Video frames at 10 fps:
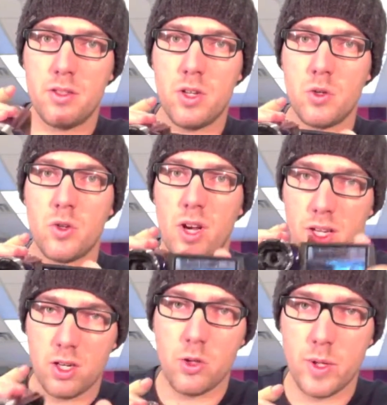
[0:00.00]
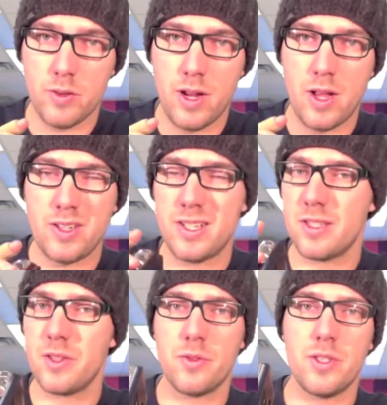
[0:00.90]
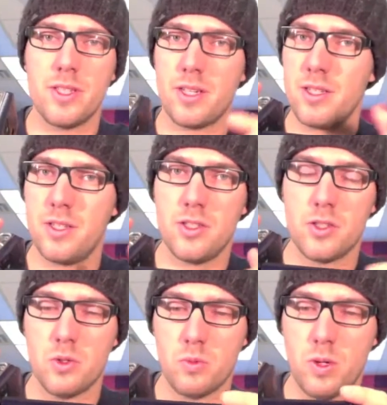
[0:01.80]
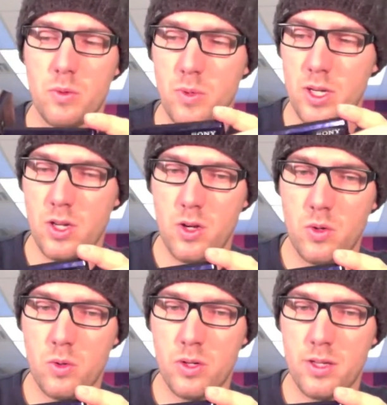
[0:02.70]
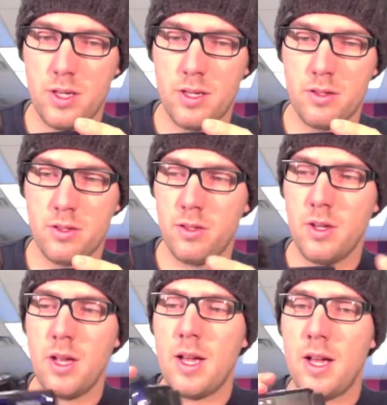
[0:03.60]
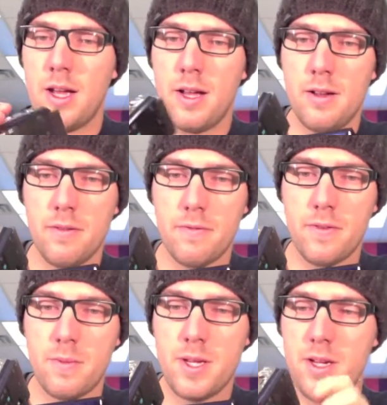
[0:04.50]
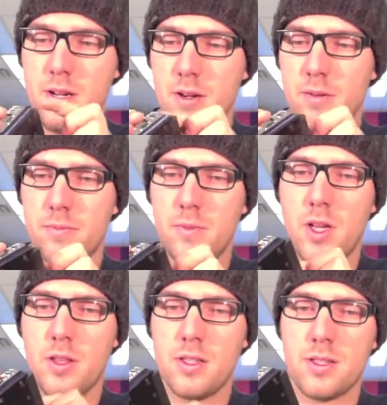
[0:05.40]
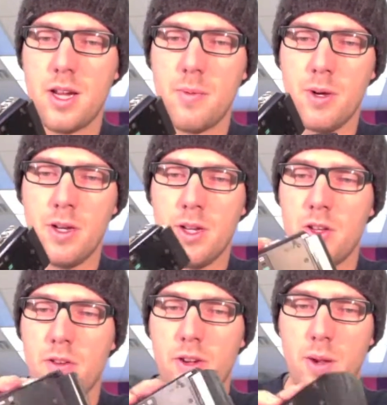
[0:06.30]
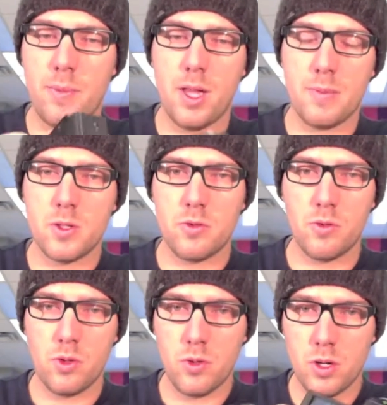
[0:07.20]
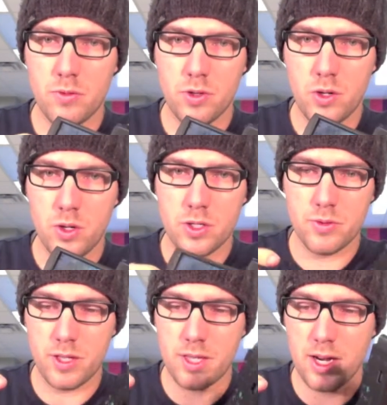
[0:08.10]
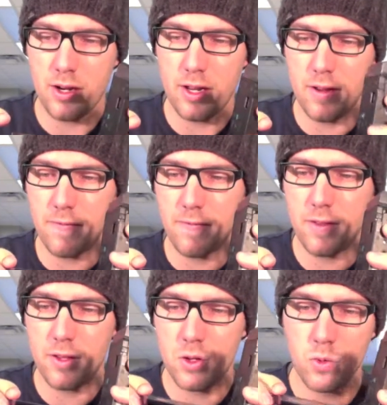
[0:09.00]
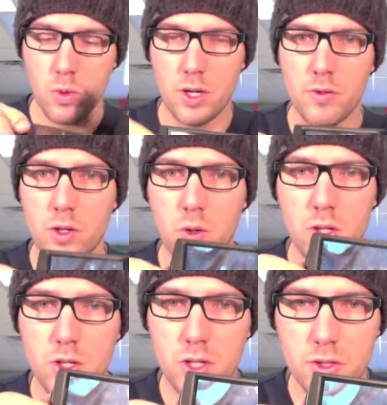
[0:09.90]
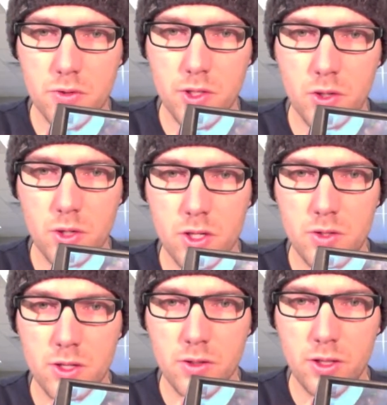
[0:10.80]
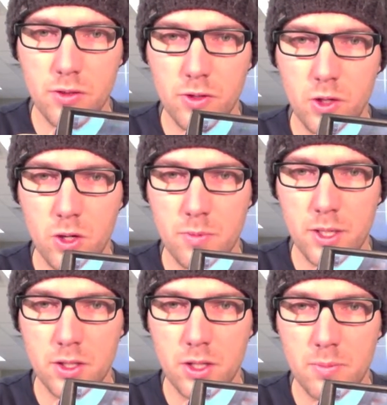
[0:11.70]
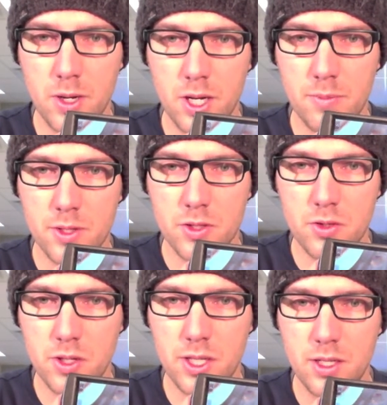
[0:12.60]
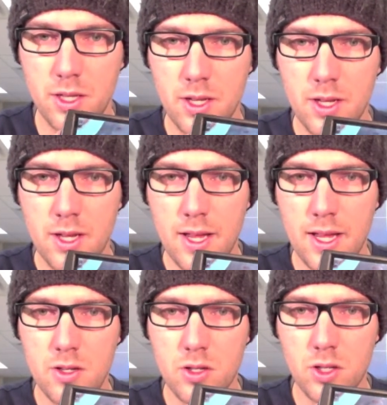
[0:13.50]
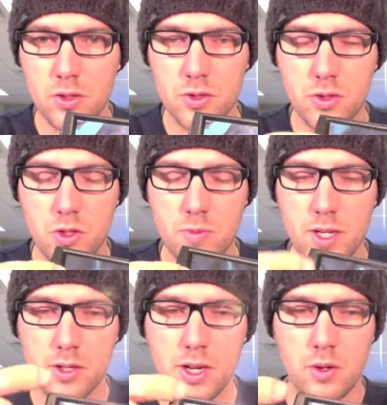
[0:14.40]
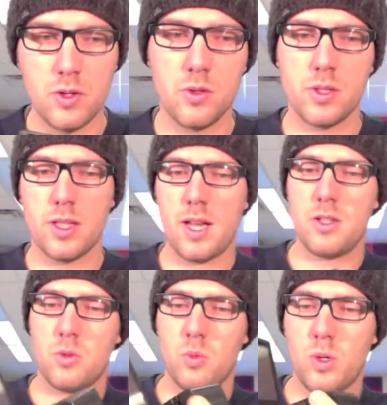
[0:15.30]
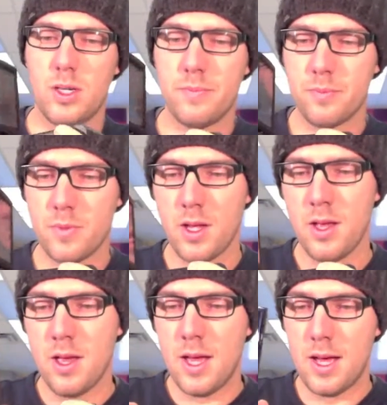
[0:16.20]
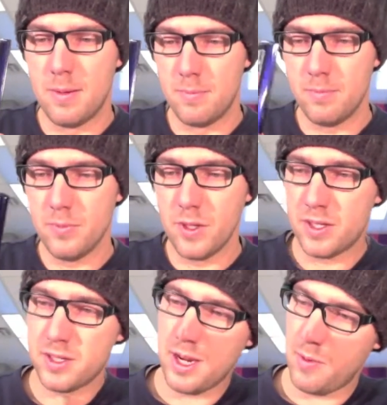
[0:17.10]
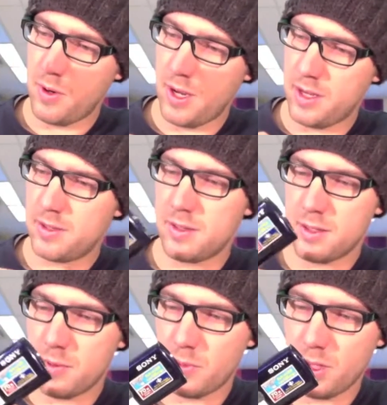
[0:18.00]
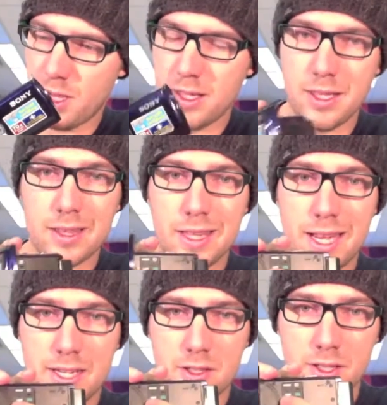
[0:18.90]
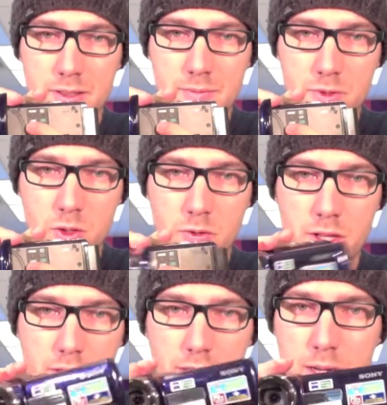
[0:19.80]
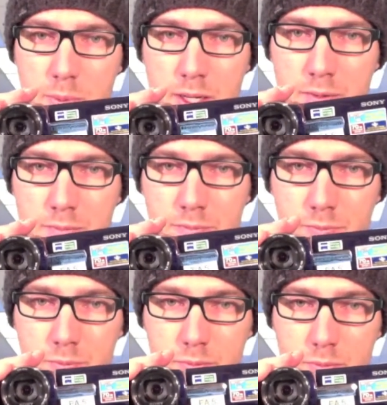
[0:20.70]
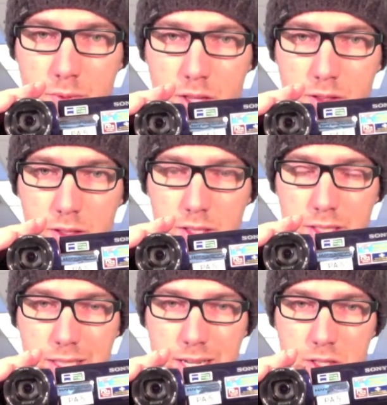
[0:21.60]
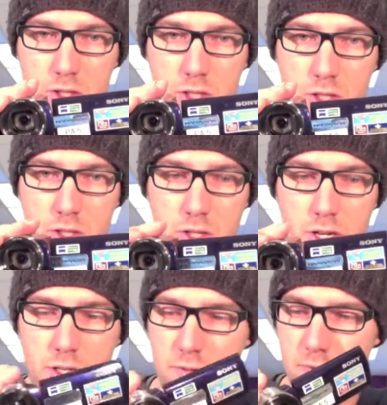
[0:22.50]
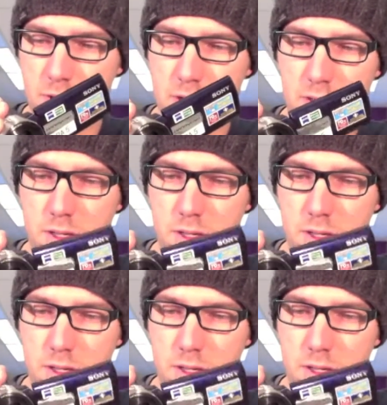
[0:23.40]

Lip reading: Don't crank it all the way around. It doesn't 360. It just goes one way or the other. From here, on this camera, you have a couple options for record. Record is right there. If you want to record, you can also record using the little record button on the bottom of the screen, and you can also zoom in or out using that as well. This camera has some light on it, so if you hit the light button, the little light should turn on in the front.